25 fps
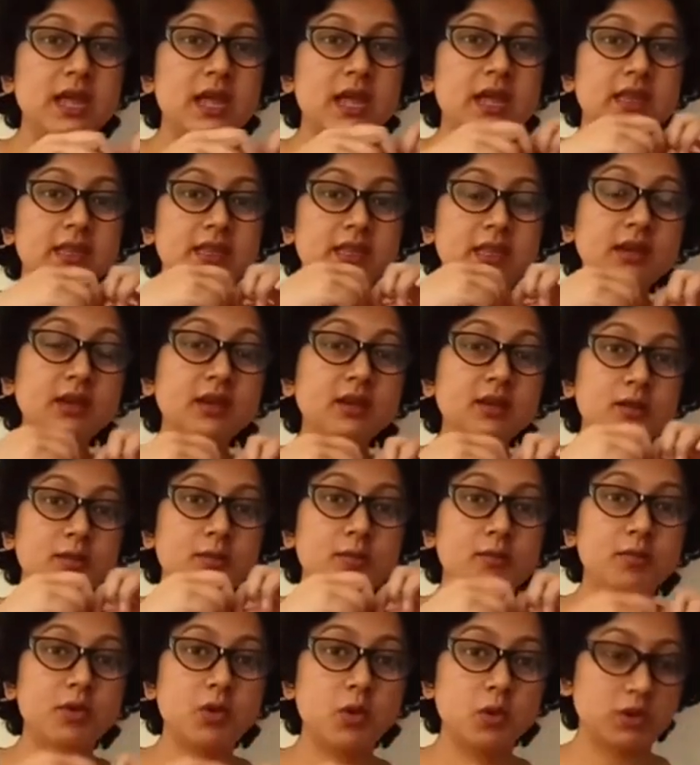and then
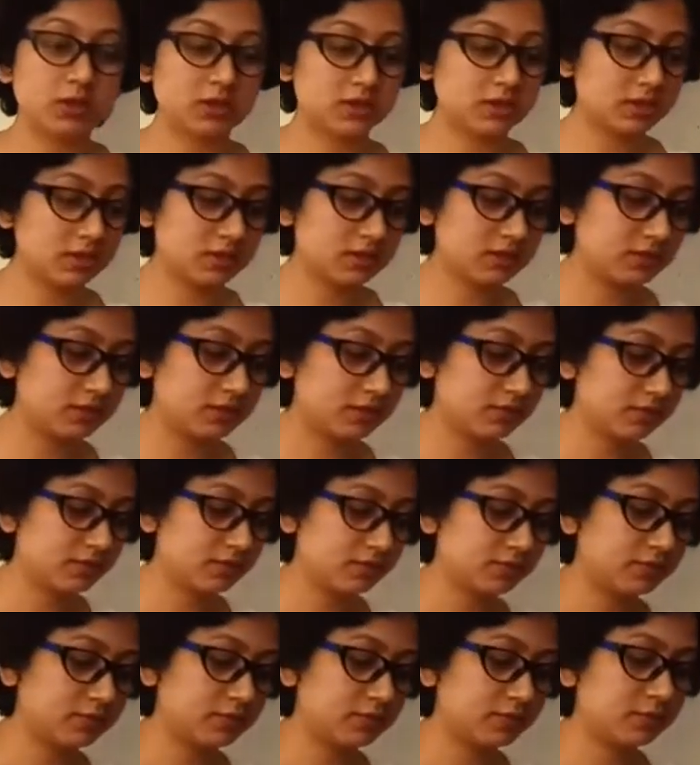blow it.
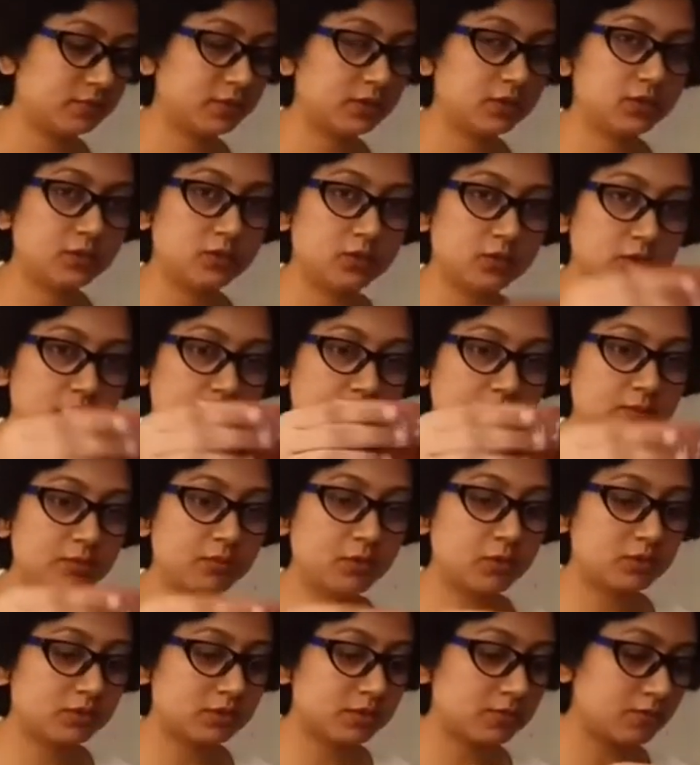So I'll
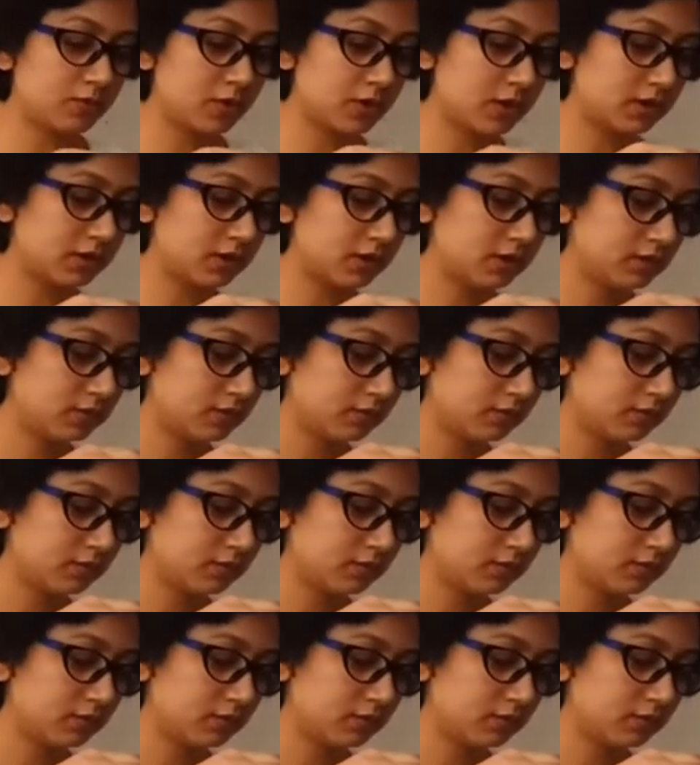pour some water.